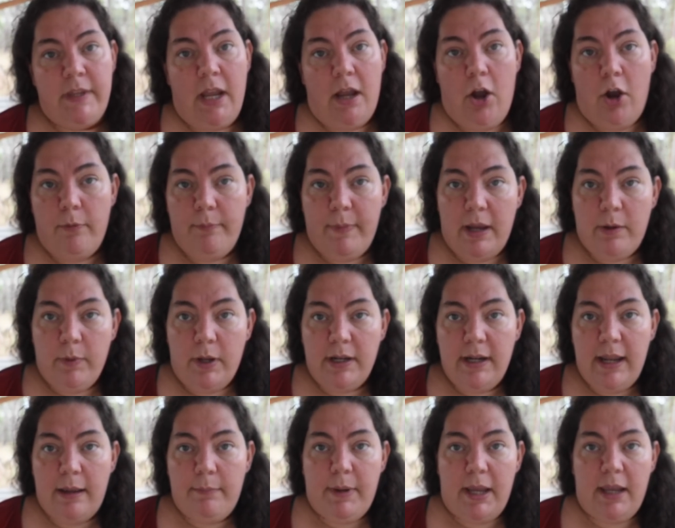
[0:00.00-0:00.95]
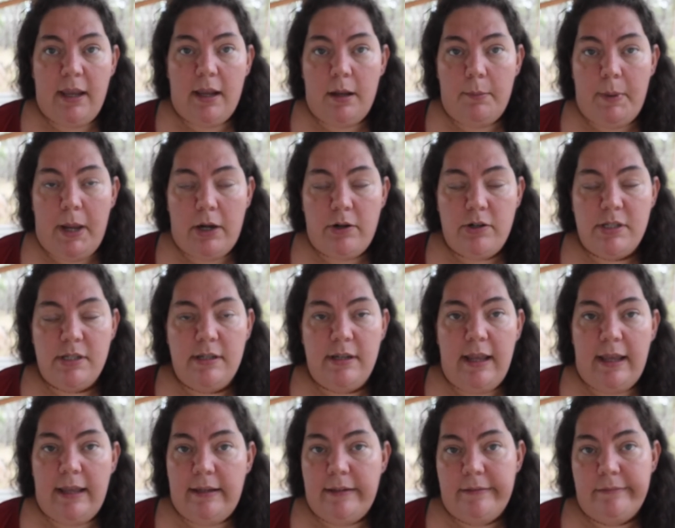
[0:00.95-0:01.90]
homemade one, and make a comparison
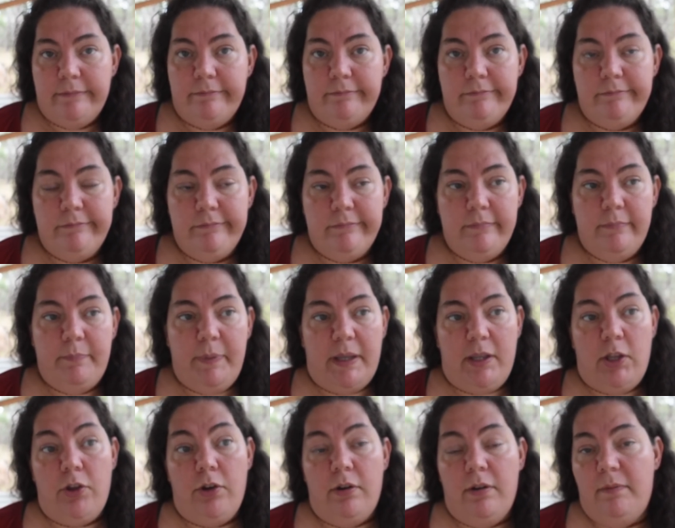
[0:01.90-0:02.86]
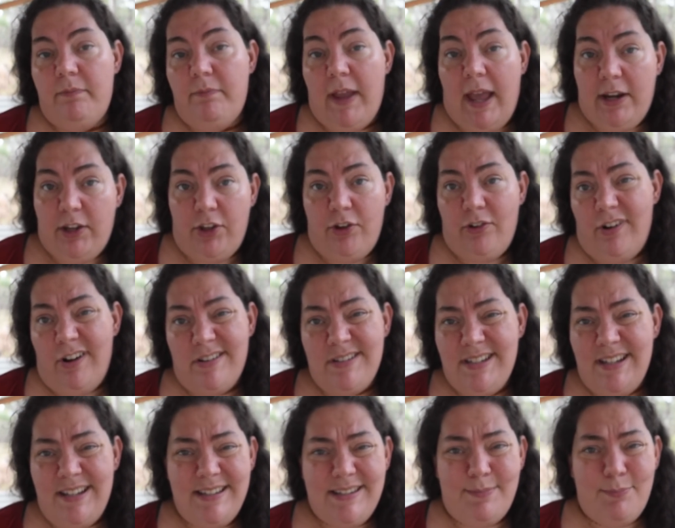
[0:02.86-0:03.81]
and be out of
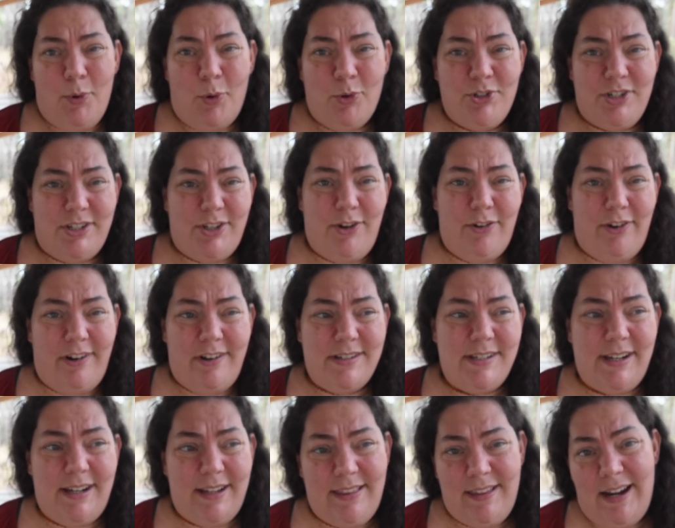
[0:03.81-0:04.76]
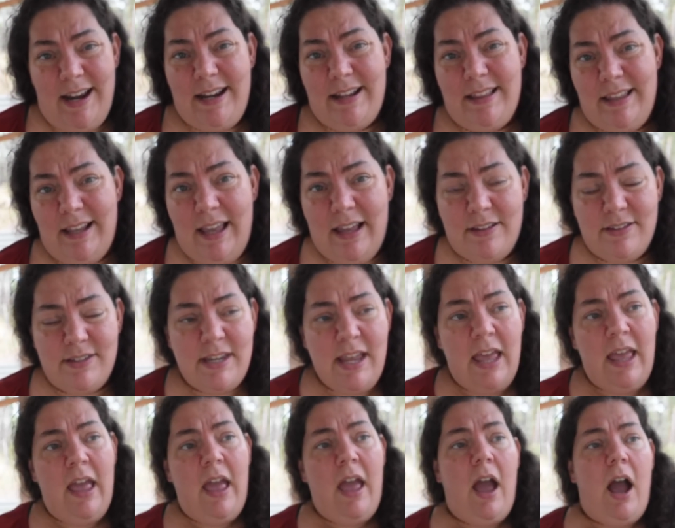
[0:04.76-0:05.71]
curiosity. It's more just curiosity than anything else.
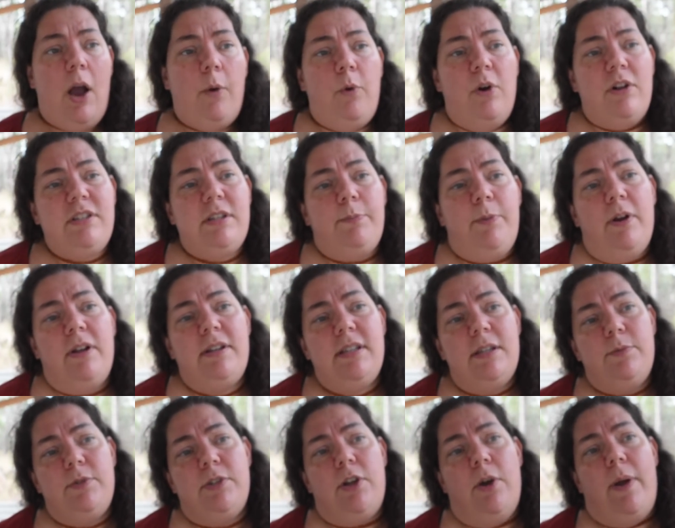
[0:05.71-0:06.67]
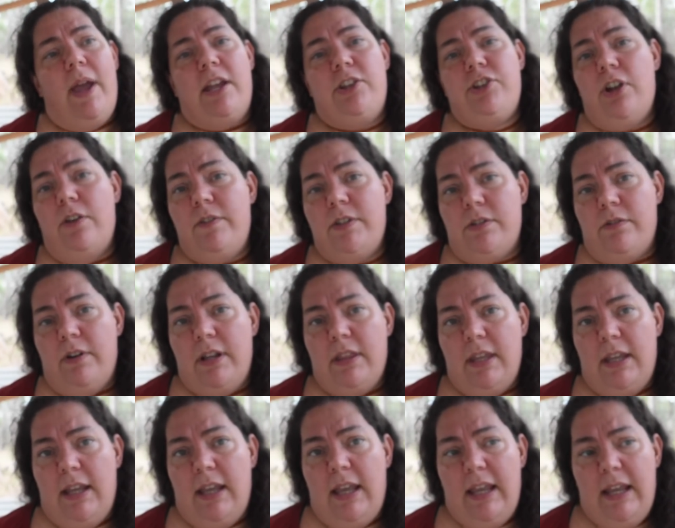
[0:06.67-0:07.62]
I was surprised that there was no anchovies or
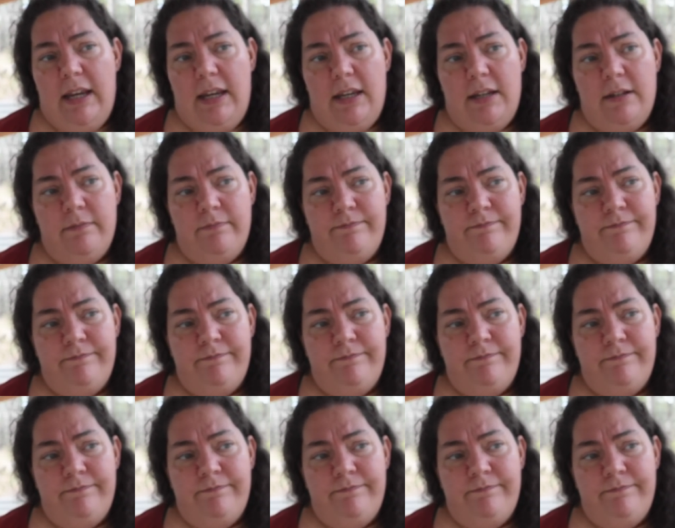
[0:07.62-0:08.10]
anything in